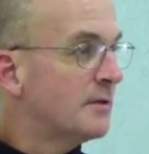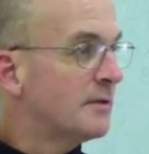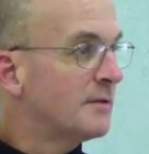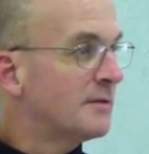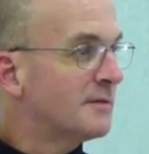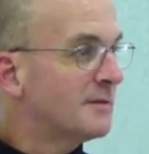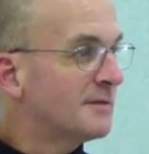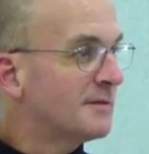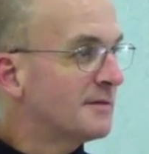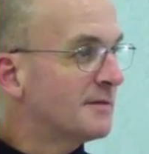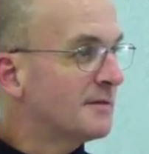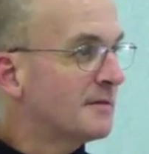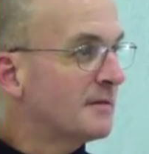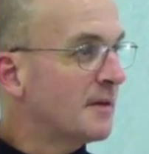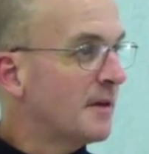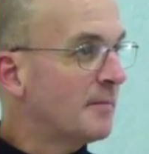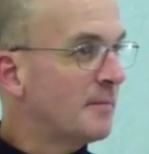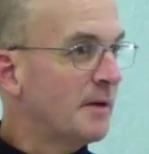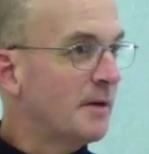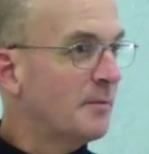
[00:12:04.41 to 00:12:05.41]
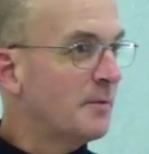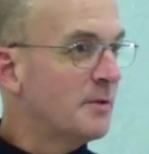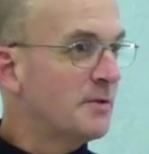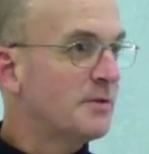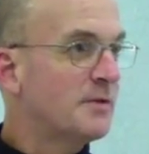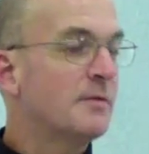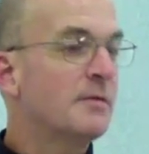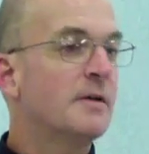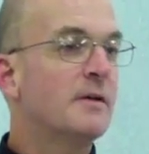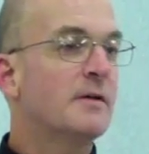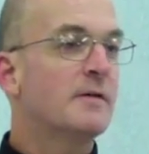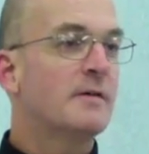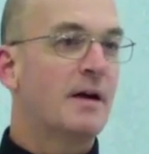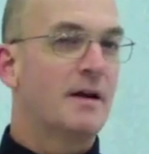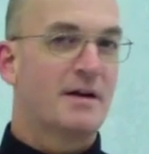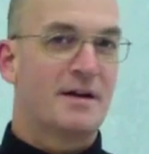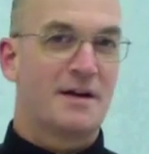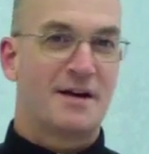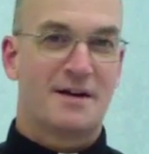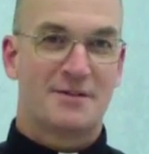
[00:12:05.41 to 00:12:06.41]
I mean, we still hear
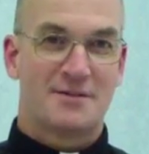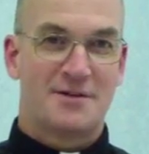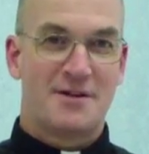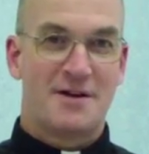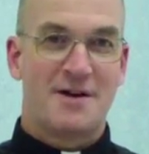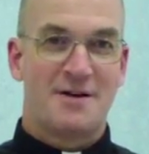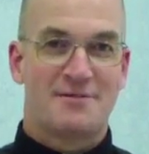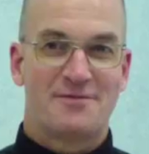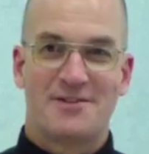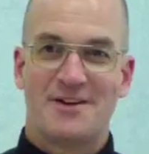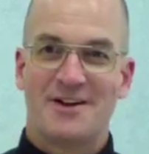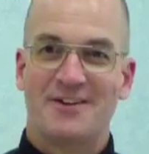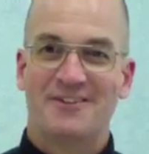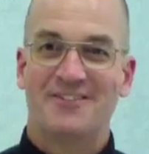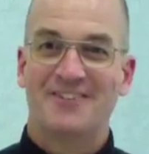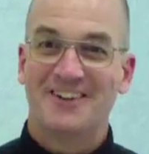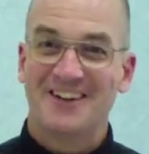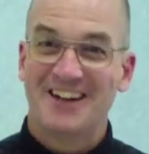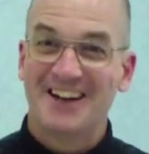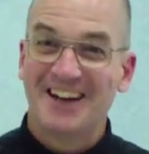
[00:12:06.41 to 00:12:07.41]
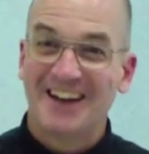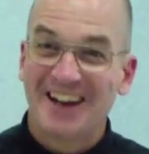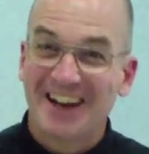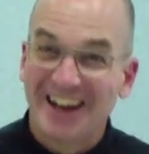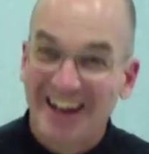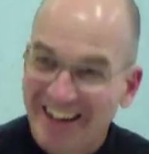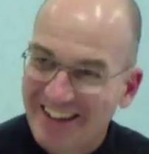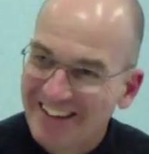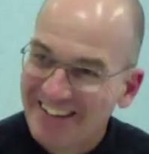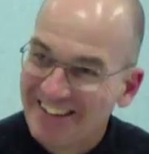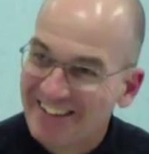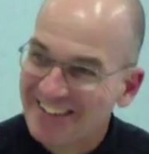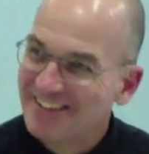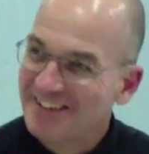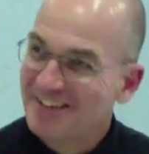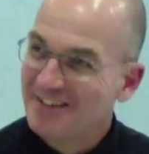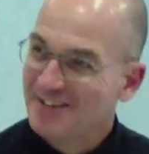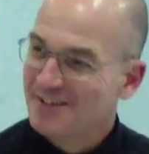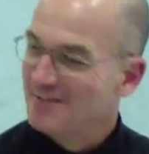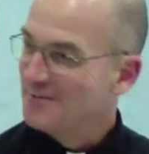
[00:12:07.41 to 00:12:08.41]
that kind of stuff, don't we? I
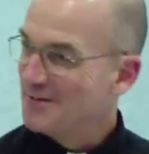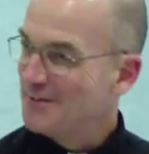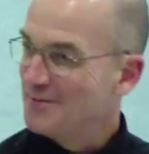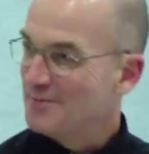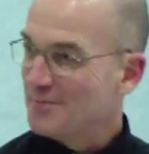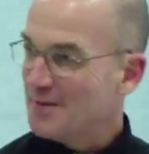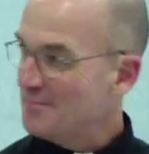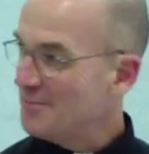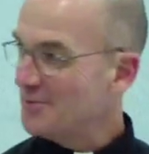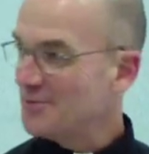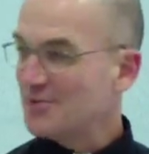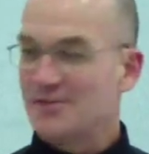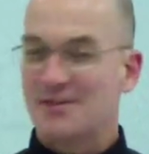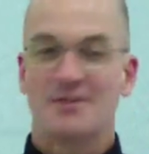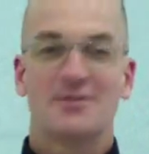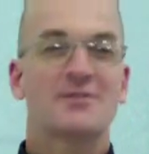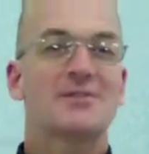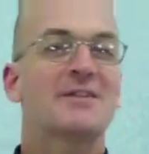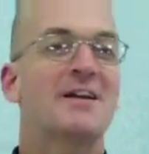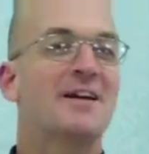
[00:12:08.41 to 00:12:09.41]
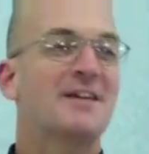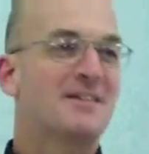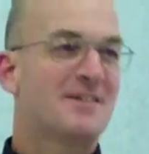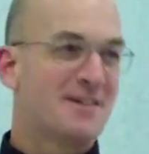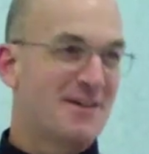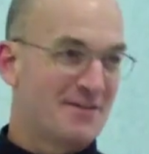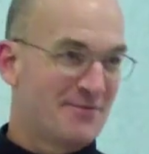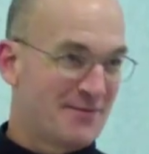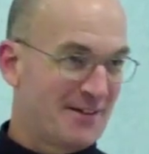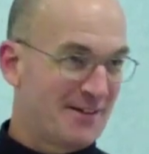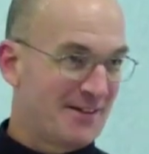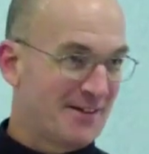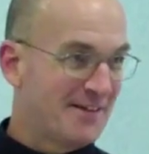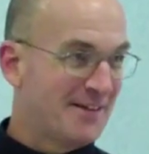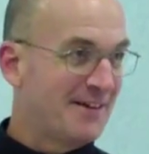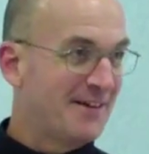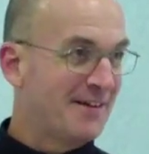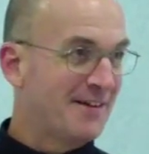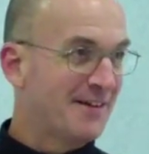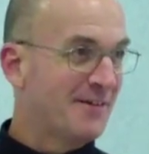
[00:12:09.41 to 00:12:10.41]
mean, people still say stuff like
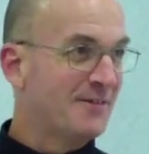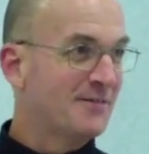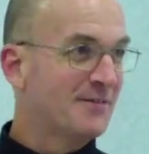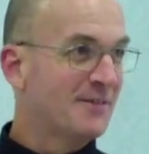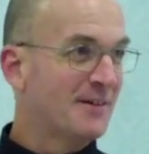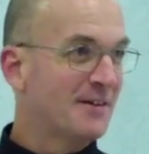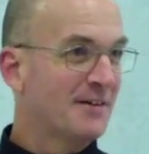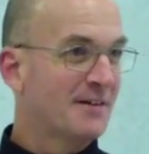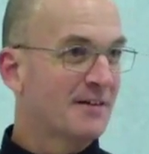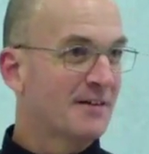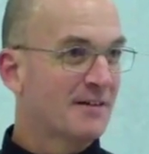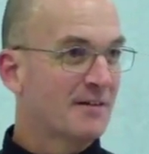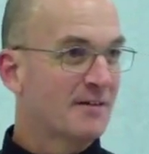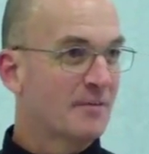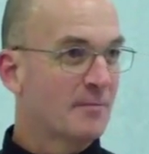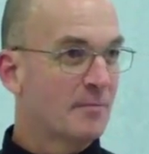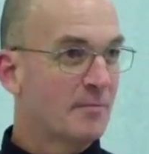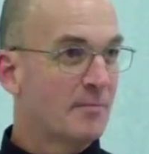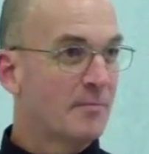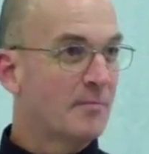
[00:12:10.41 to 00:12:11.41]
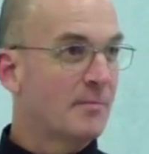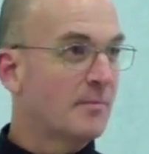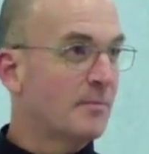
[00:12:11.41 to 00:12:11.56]
that, don't they?